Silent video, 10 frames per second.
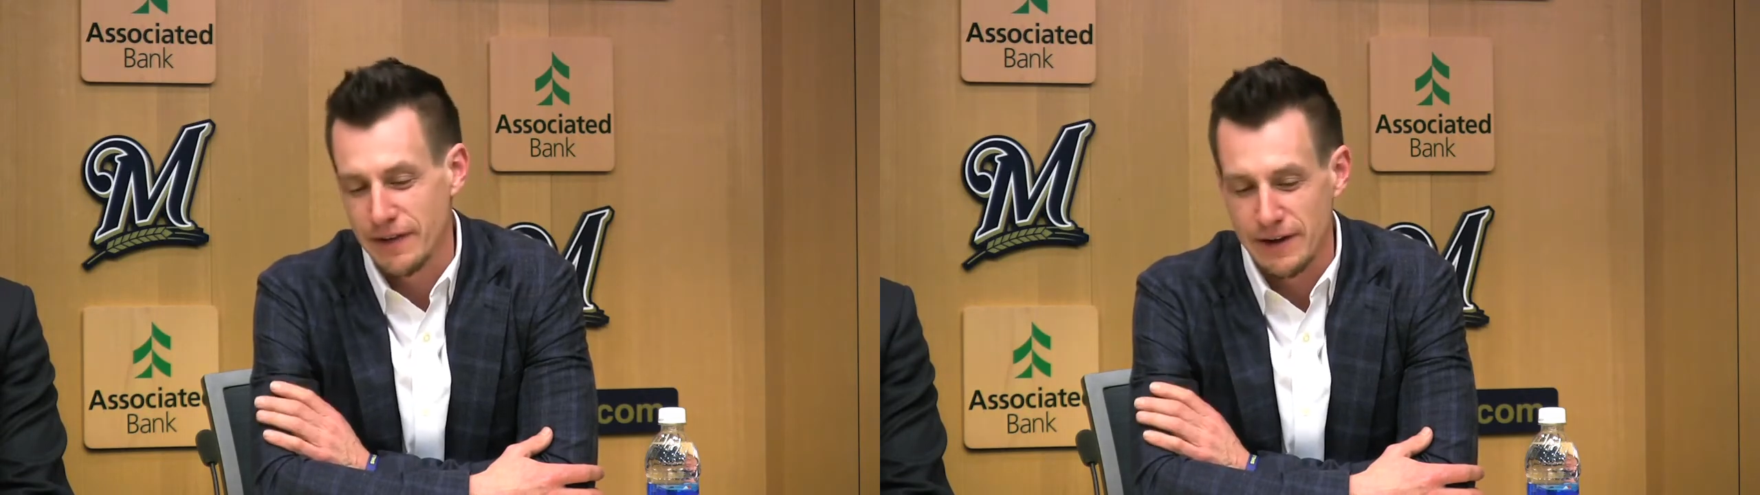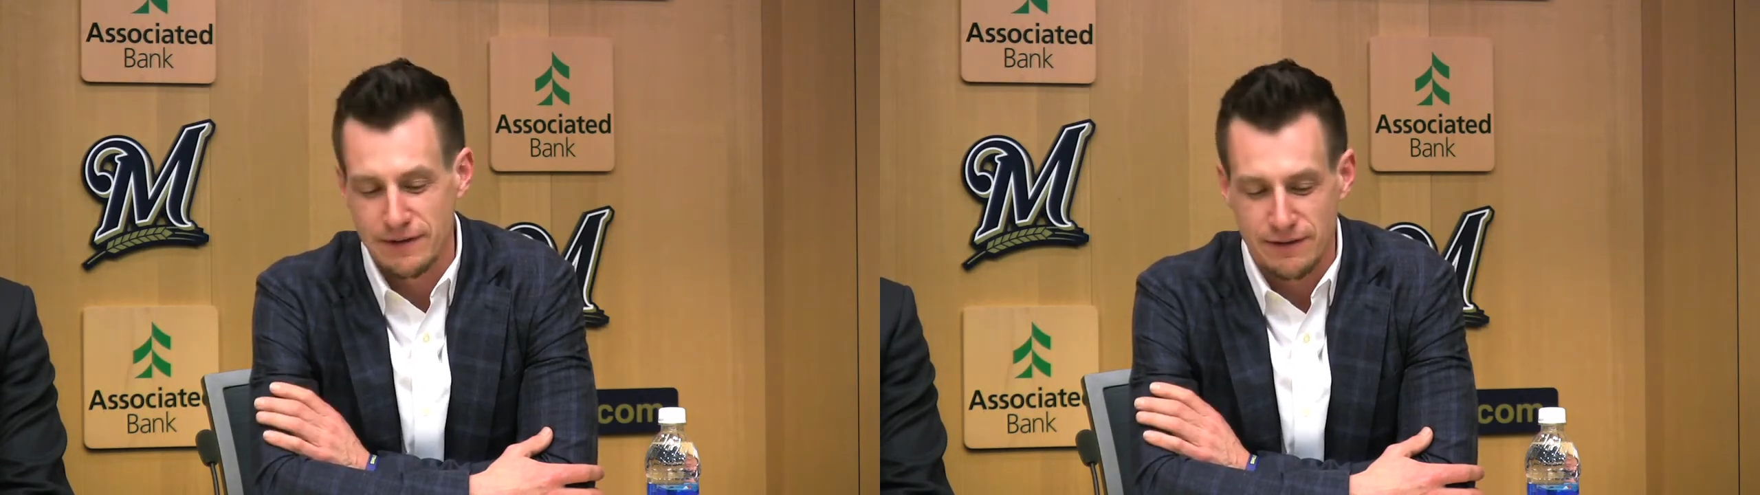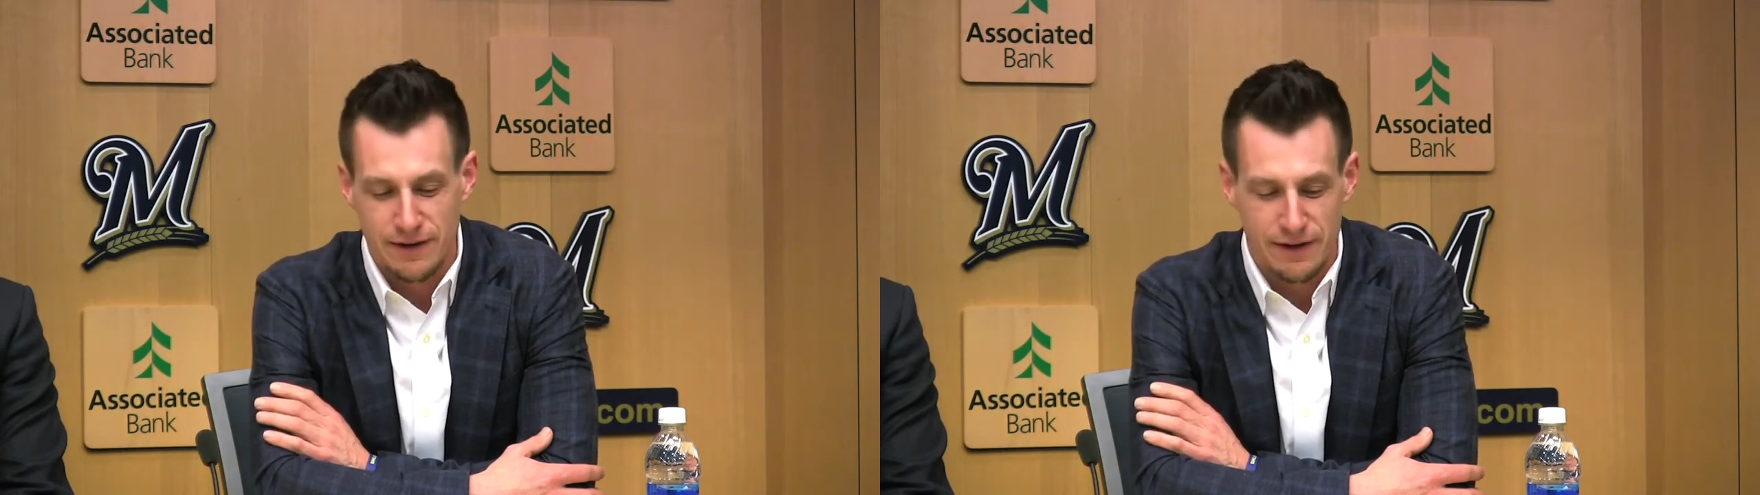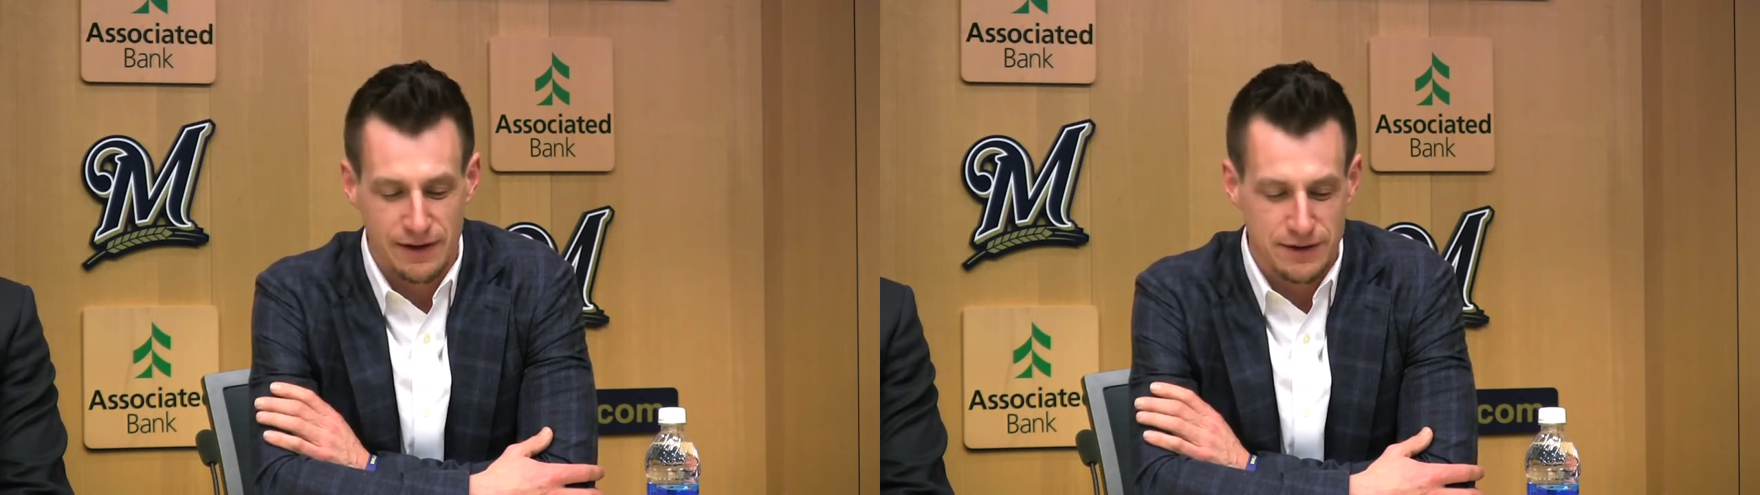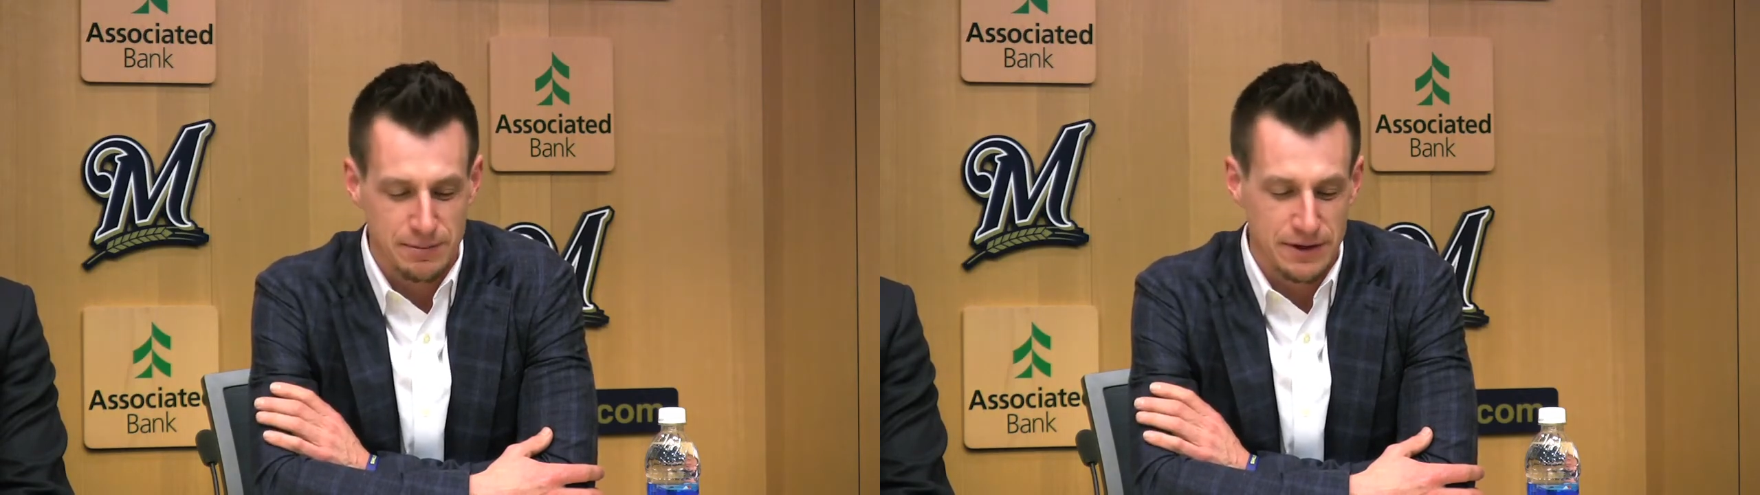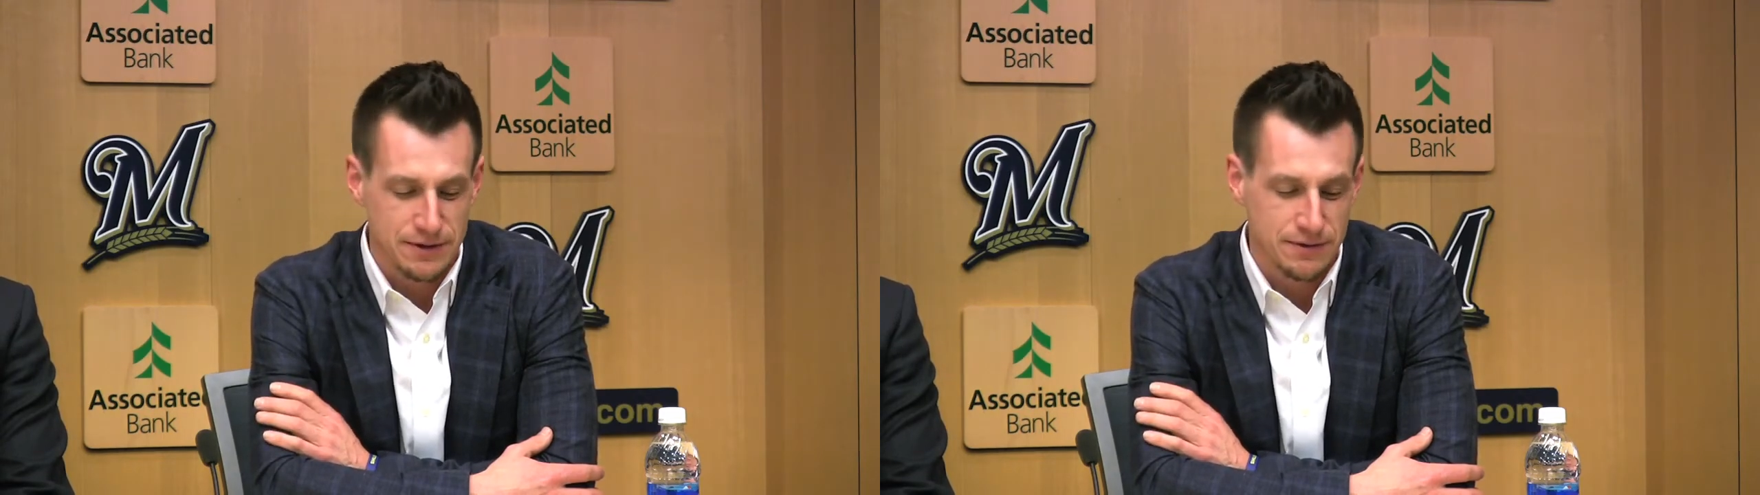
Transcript: and that's I think it speaks